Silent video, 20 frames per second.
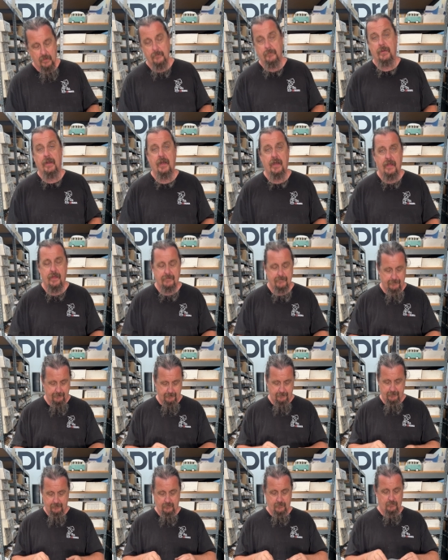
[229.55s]
but
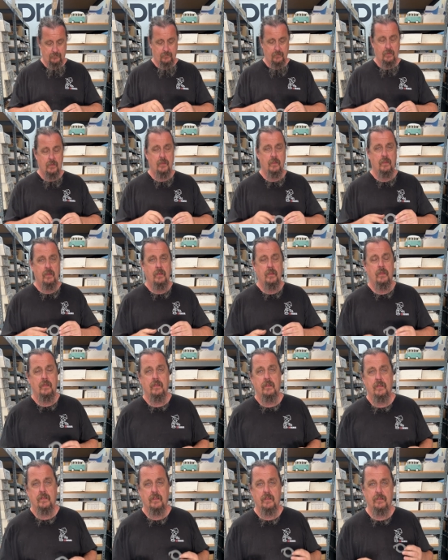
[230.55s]

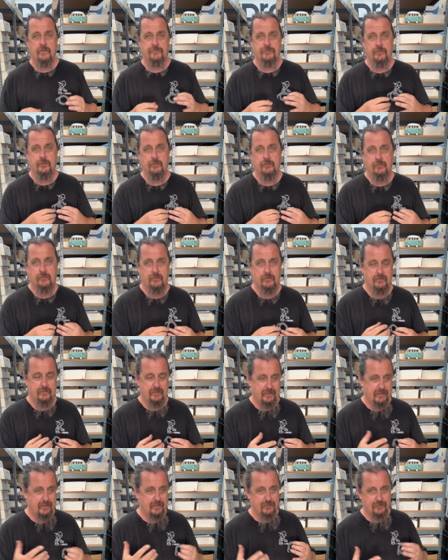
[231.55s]
if you
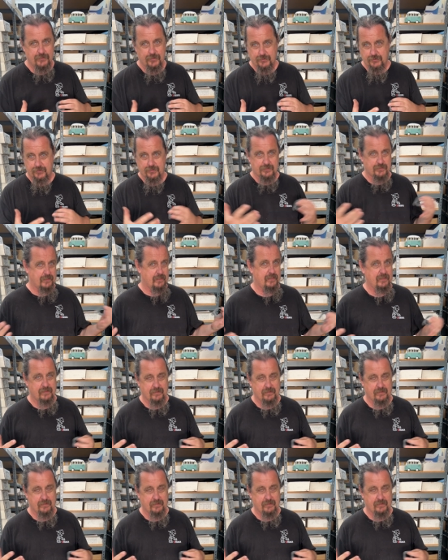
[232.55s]
need to just